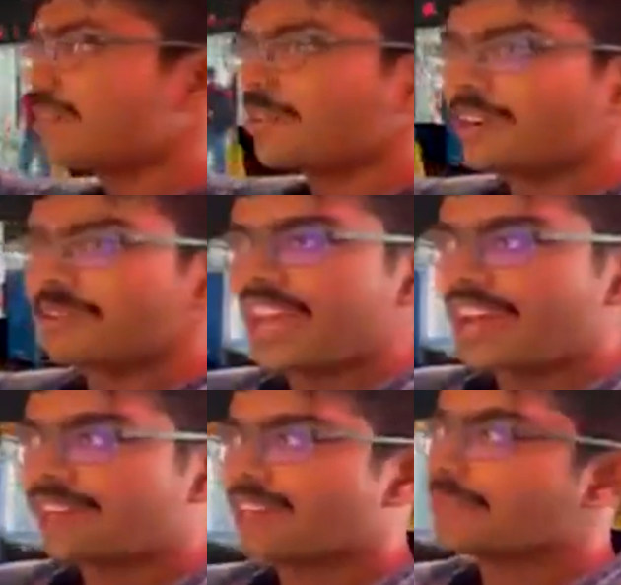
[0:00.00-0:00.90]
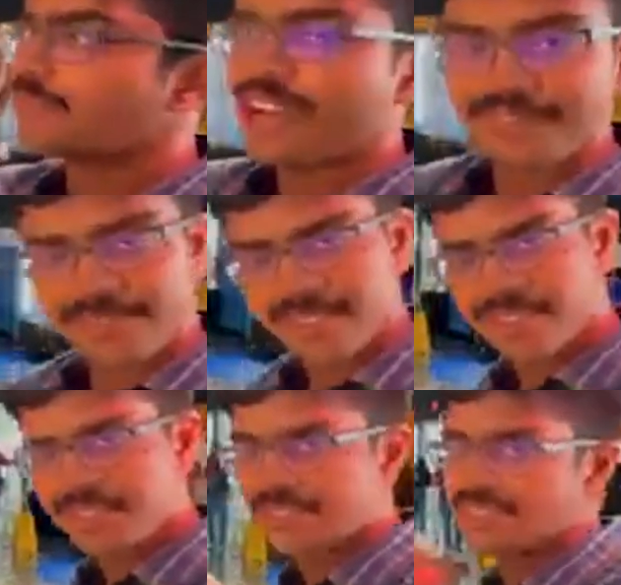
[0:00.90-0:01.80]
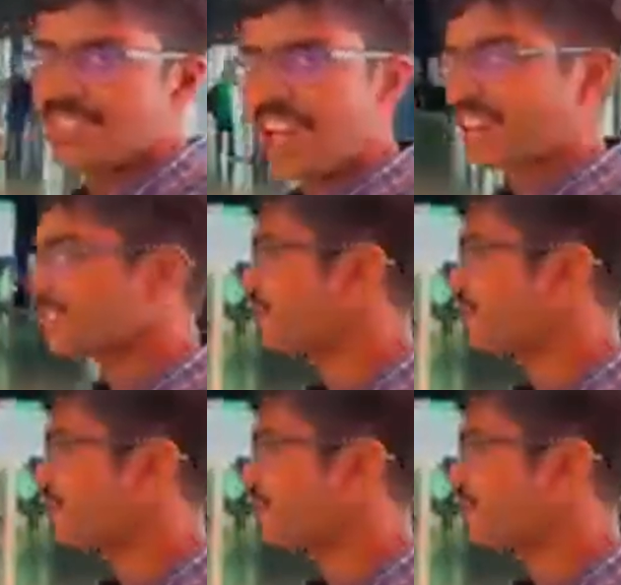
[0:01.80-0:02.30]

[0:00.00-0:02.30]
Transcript: where we have like breakfast, and snacks,